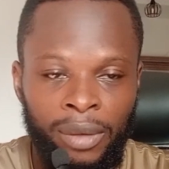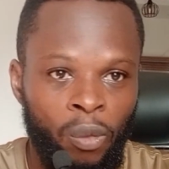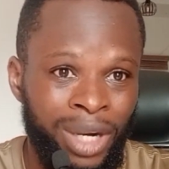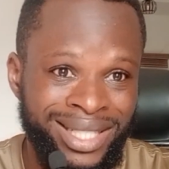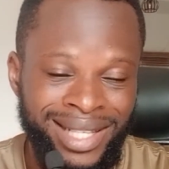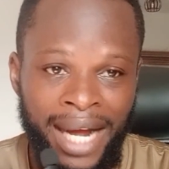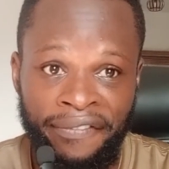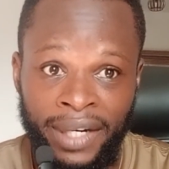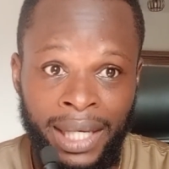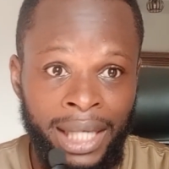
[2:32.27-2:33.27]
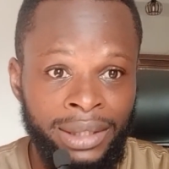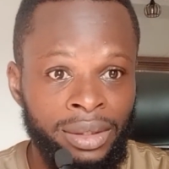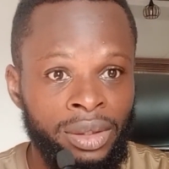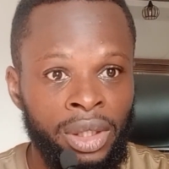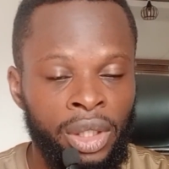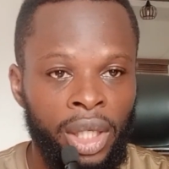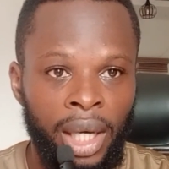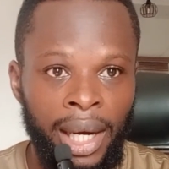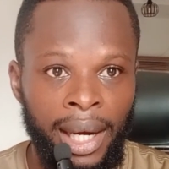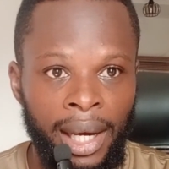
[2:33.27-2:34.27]
West African
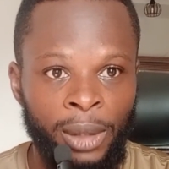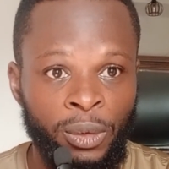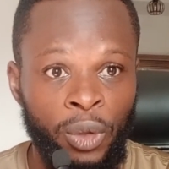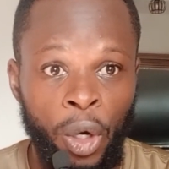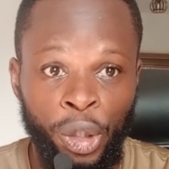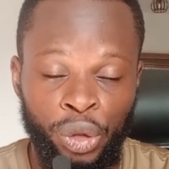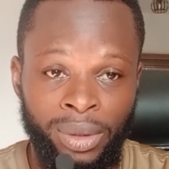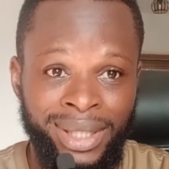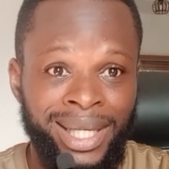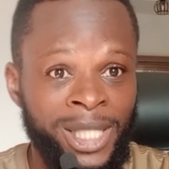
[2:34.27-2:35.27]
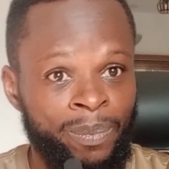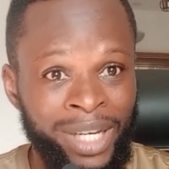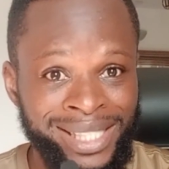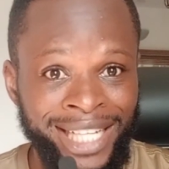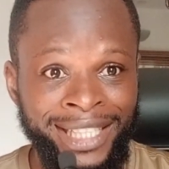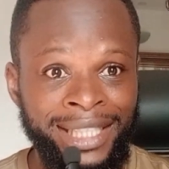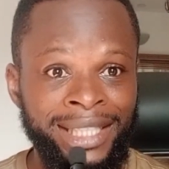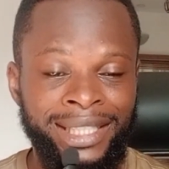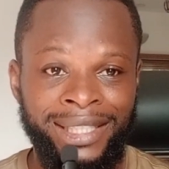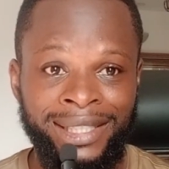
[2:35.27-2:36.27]
countries,
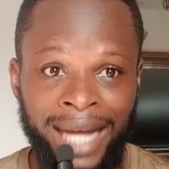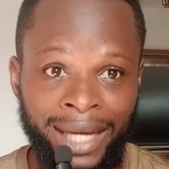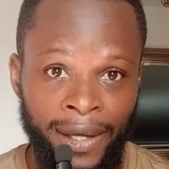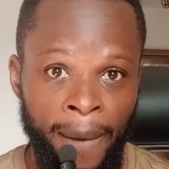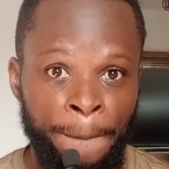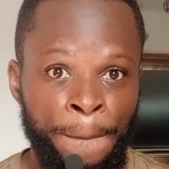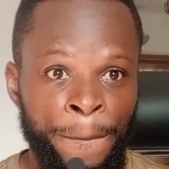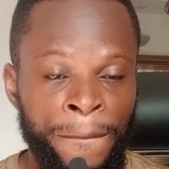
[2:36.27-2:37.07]
especially Ghana.